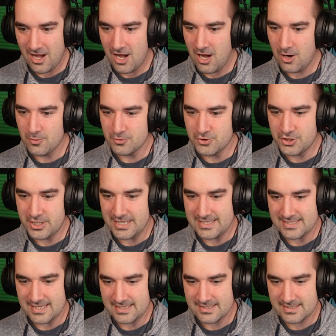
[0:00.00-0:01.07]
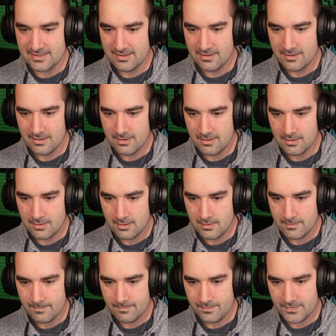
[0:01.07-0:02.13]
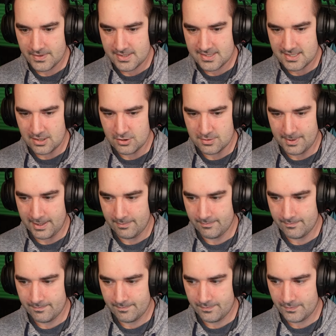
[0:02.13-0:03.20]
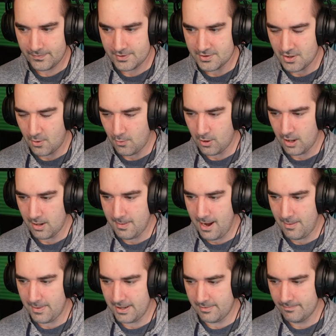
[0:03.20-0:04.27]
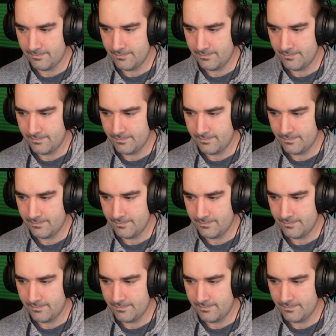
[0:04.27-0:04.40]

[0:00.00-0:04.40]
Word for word: Oh, Jesus. Excuse me. Don't worry about me.